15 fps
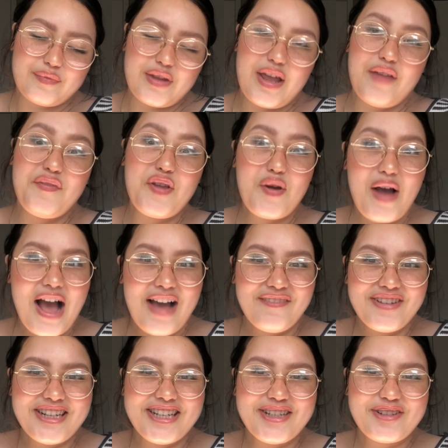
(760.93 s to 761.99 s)
If you have
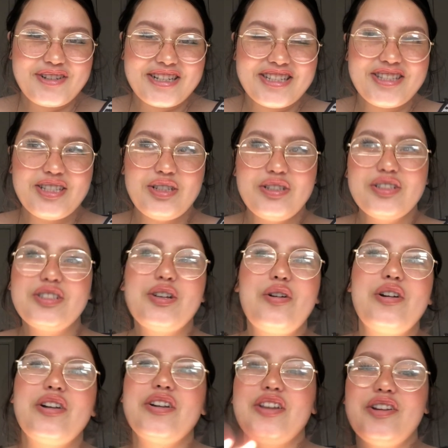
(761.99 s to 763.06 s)
any crystals
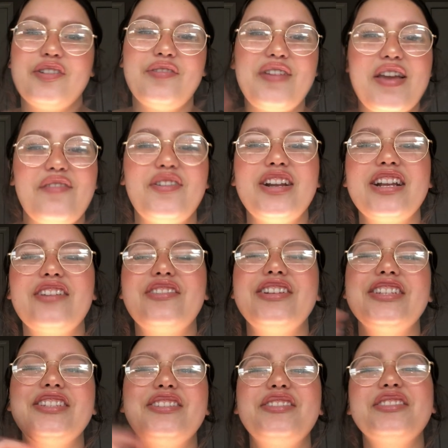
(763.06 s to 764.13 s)
or your favorite
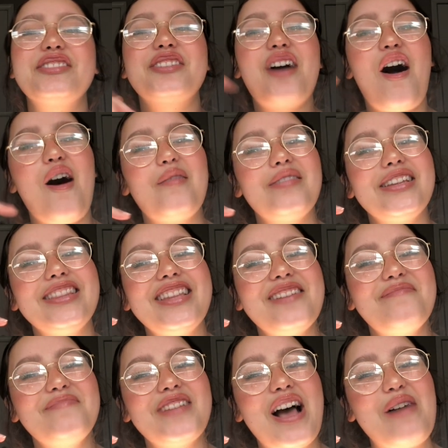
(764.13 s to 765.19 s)
crystals, comment
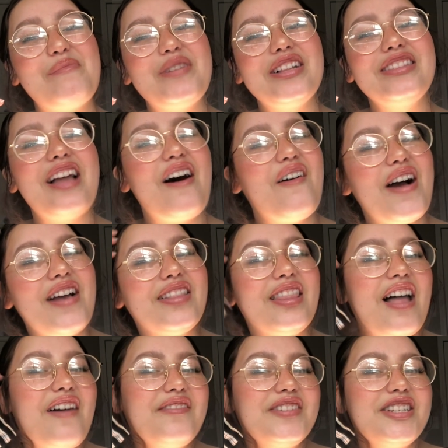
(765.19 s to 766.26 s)
them down below. I
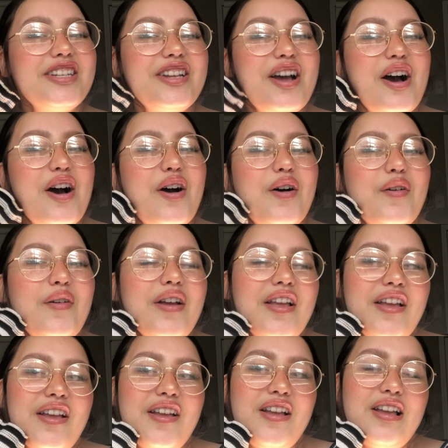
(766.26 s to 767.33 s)
love to know
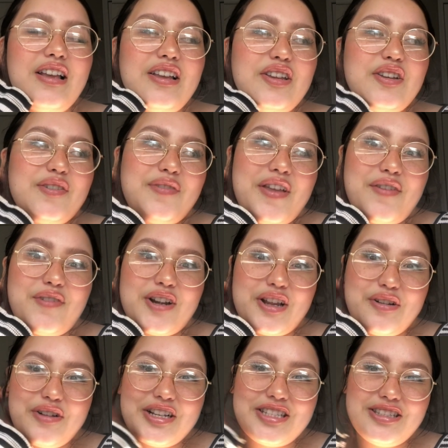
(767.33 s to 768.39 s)
your favorite
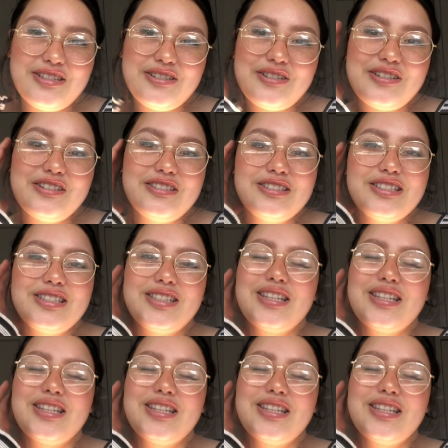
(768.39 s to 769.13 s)
crystals.